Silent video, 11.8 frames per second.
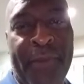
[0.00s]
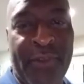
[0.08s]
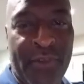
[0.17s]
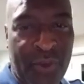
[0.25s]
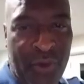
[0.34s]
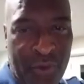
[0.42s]

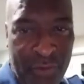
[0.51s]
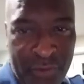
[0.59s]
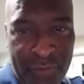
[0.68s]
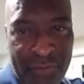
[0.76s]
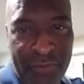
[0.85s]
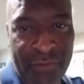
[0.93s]
So,
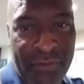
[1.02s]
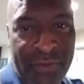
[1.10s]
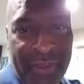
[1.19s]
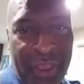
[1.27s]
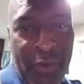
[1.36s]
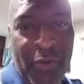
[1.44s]

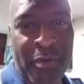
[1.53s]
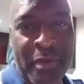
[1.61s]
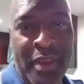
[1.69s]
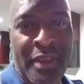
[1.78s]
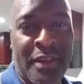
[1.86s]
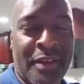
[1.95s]
stay with
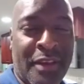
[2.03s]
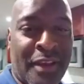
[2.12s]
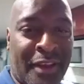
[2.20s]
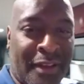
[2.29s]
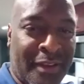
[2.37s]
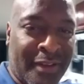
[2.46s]
me
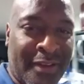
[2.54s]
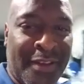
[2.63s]
and